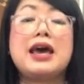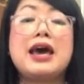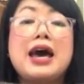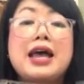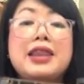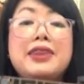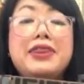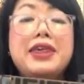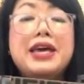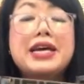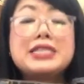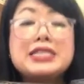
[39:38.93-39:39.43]

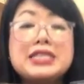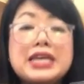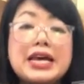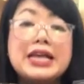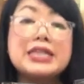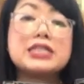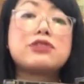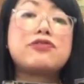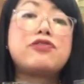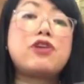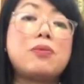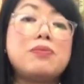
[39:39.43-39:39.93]
And this
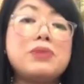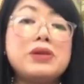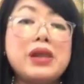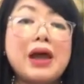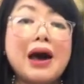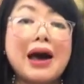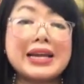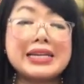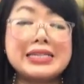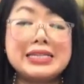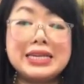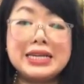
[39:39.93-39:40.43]
is from
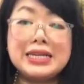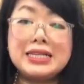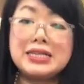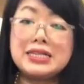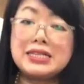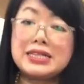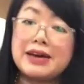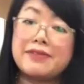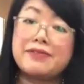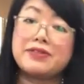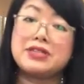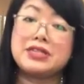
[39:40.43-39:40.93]

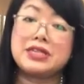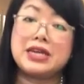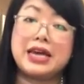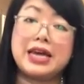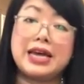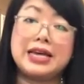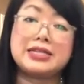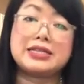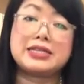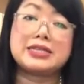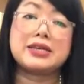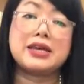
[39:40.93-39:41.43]

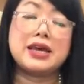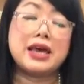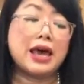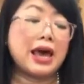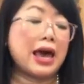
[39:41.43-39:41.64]
1970s.